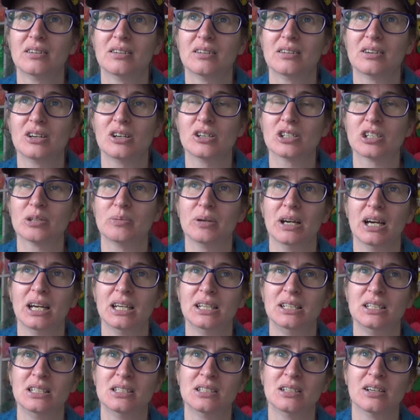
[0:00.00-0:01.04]

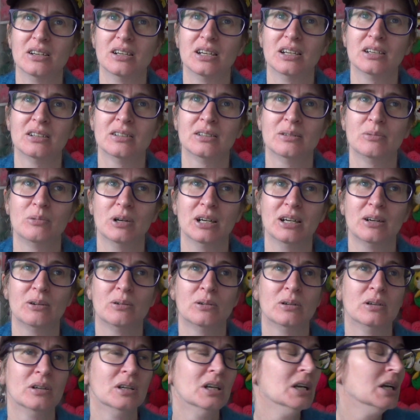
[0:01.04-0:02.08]
8 years ago now.
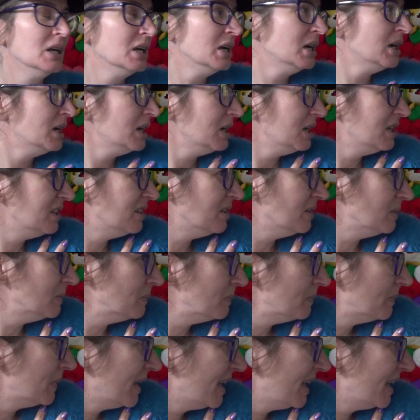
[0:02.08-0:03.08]
Wow. And